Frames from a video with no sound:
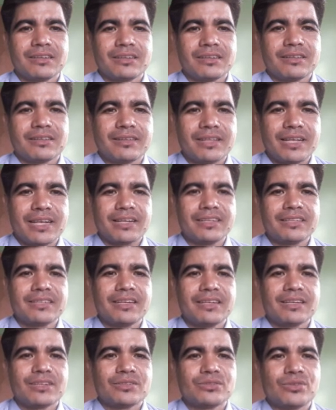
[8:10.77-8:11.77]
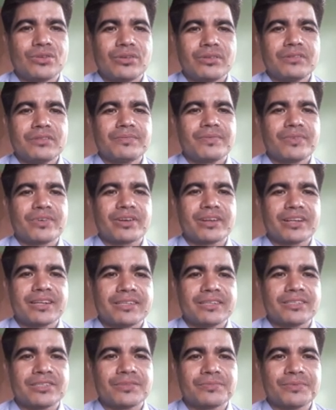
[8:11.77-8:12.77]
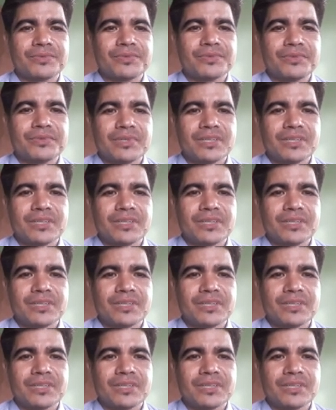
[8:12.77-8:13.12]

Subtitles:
then don't forget to put